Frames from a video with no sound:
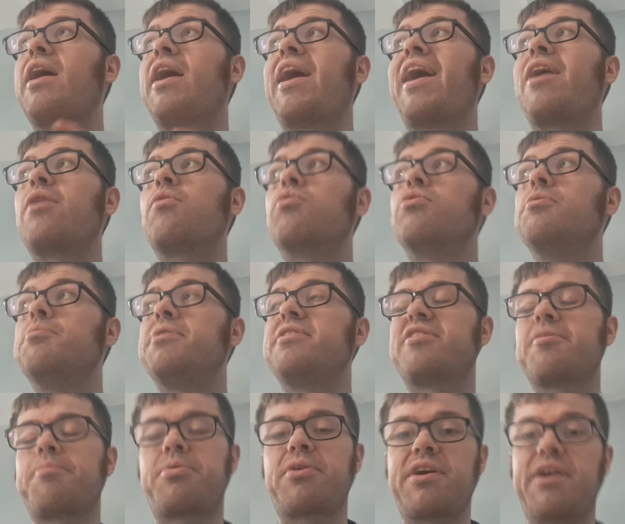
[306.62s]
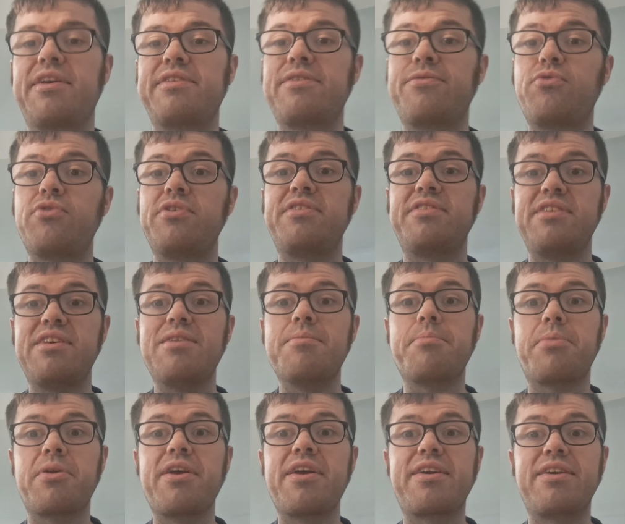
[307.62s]
I wouldn't be surprised if we see
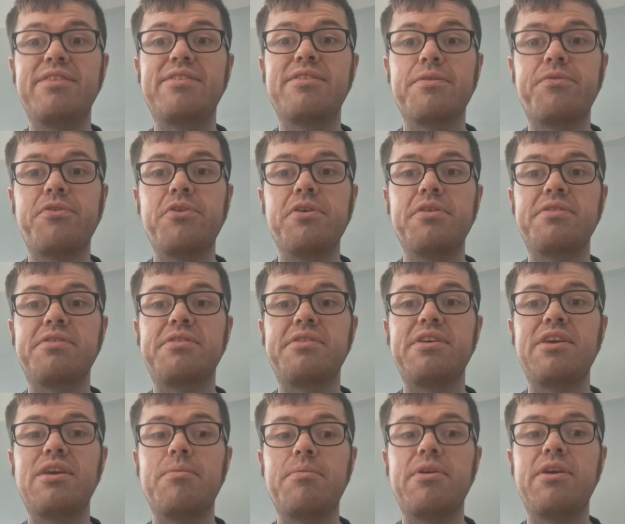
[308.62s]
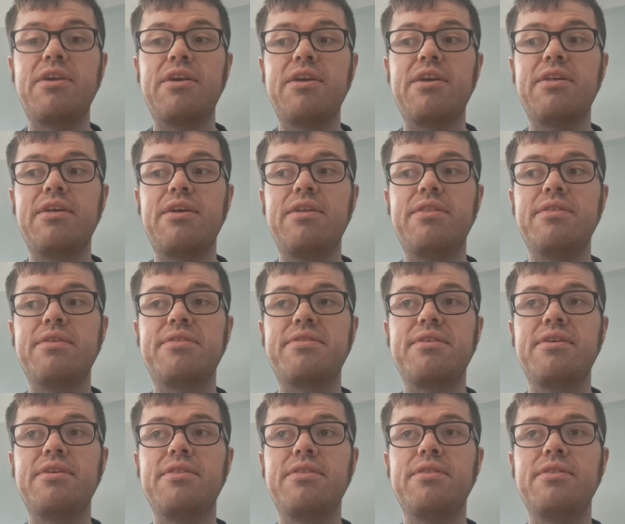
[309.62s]
him break into the first team
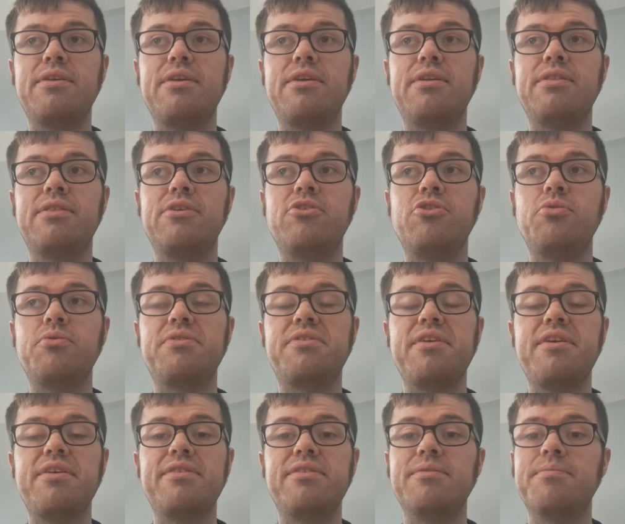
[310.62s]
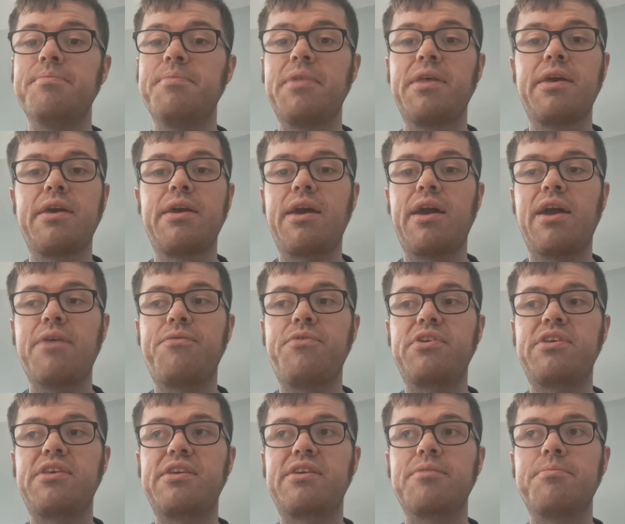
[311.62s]
in the new season. I
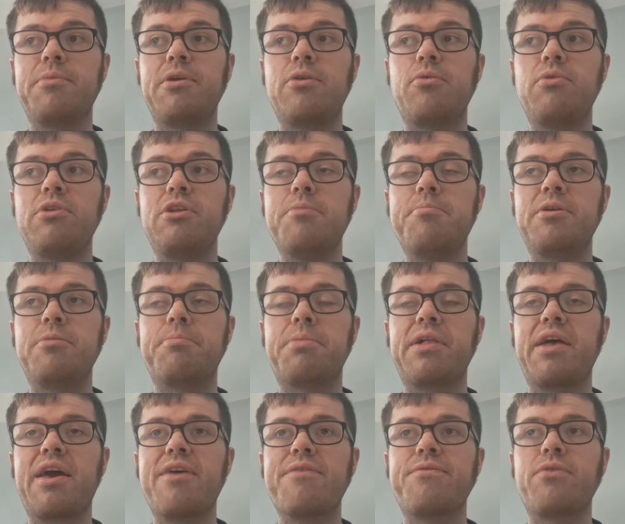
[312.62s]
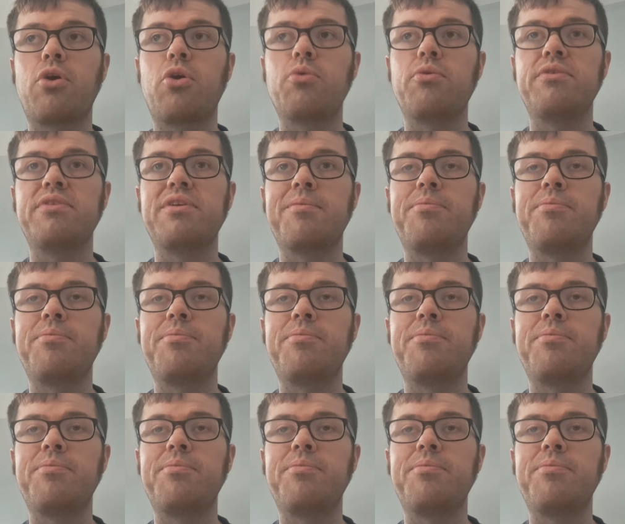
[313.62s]
think he can be a really big player for us.